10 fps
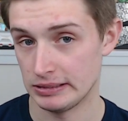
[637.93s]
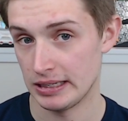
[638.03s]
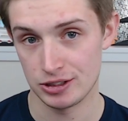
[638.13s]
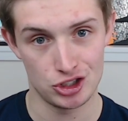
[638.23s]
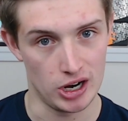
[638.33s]

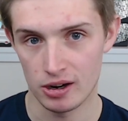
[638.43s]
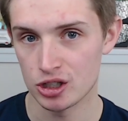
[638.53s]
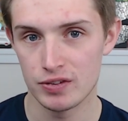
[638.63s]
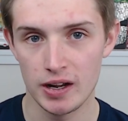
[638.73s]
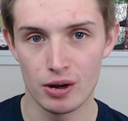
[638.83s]
Challenge
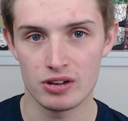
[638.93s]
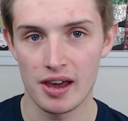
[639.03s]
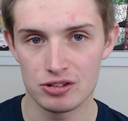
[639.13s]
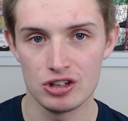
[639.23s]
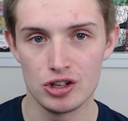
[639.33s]
videos, I
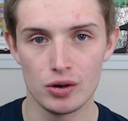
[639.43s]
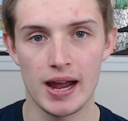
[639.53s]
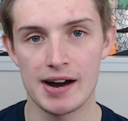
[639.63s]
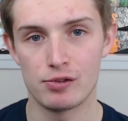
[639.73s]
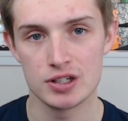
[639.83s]
actually do
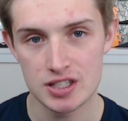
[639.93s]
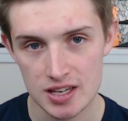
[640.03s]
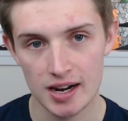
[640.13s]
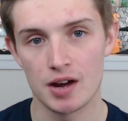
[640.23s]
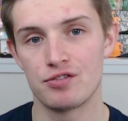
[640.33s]
have one
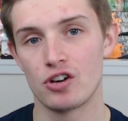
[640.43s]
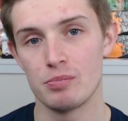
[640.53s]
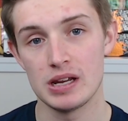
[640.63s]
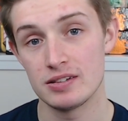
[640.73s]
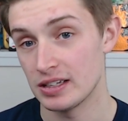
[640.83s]
set up for
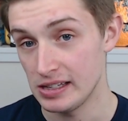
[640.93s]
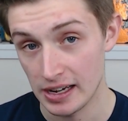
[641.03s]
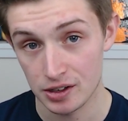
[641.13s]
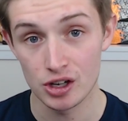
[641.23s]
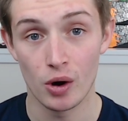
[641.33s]
me to
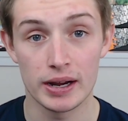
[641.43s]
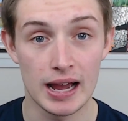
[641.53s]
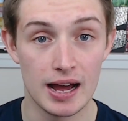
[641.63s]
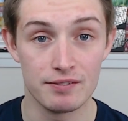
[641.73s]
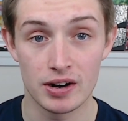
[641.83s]
get going
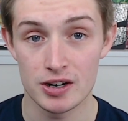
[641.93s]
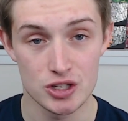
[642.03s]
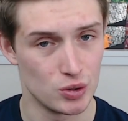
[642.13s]
on very soon,